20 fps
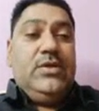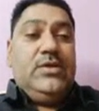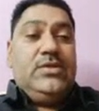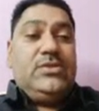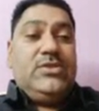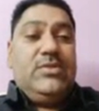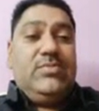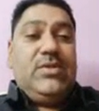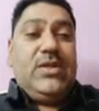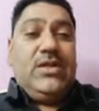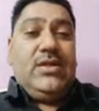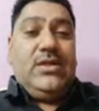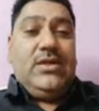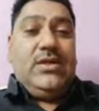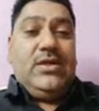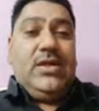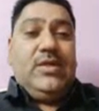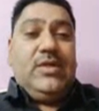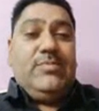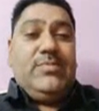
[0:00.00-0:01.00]
Similarly,
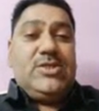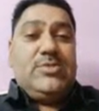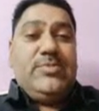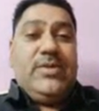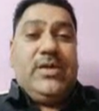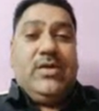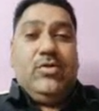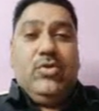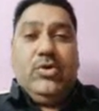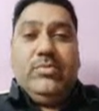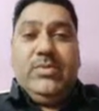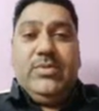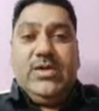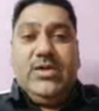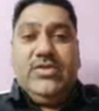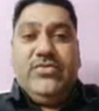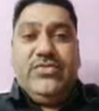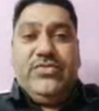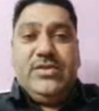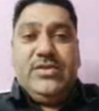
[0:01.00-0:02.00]
it must be
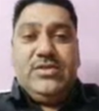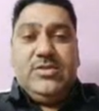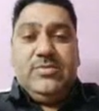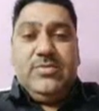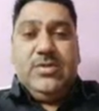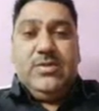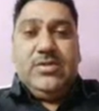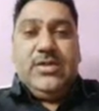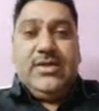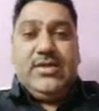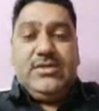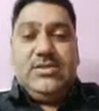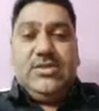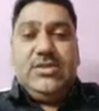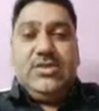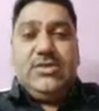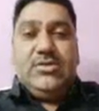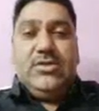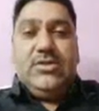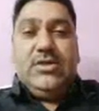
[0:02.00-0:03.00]
economically feasible. That is,
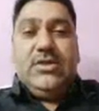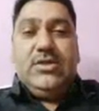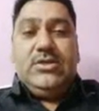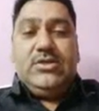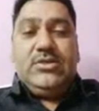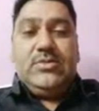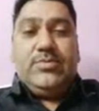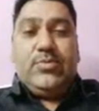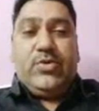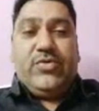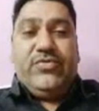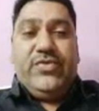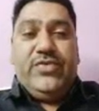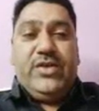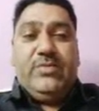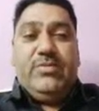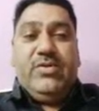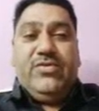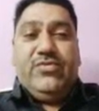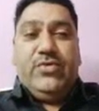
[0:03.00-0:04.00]
it is
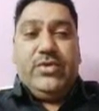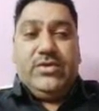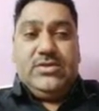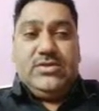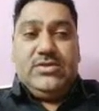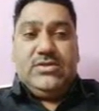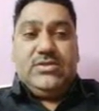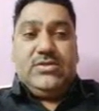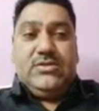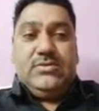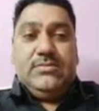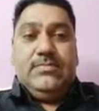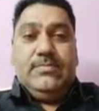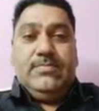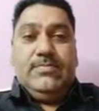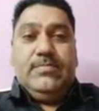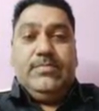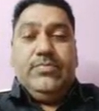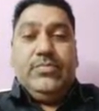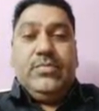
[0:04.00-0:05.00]
profitable for us.
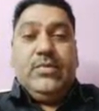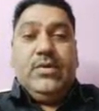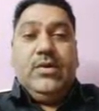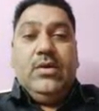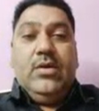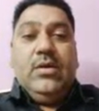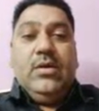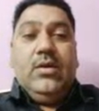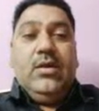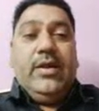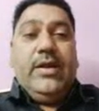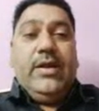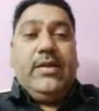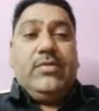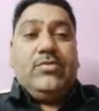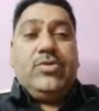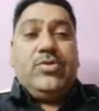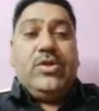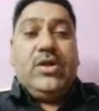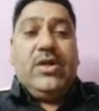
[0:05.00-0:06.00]
And
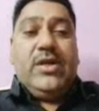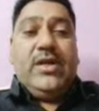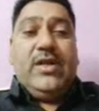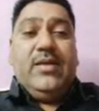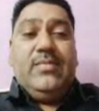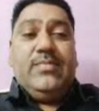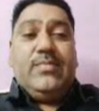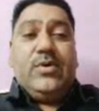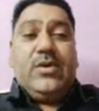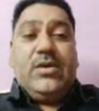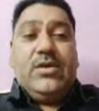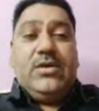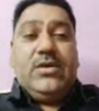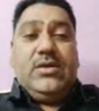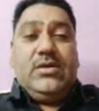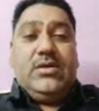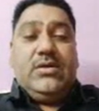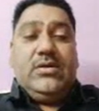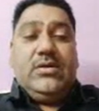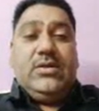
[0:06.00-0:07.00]
third and important
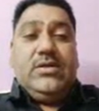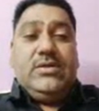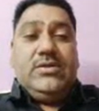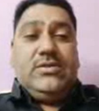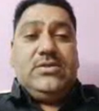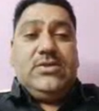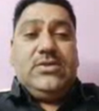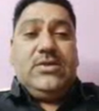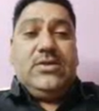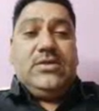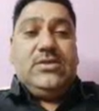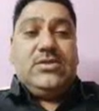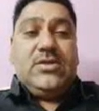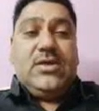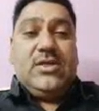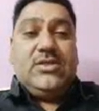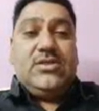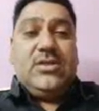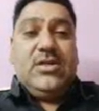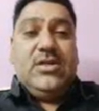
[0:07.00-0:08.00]
is it is
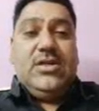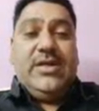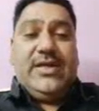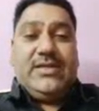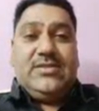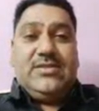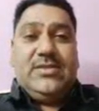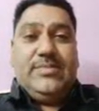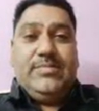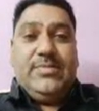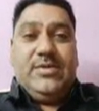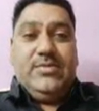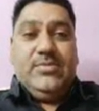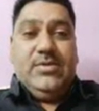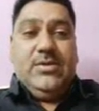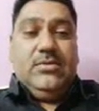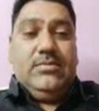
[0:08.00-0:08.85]
culturally acceptable.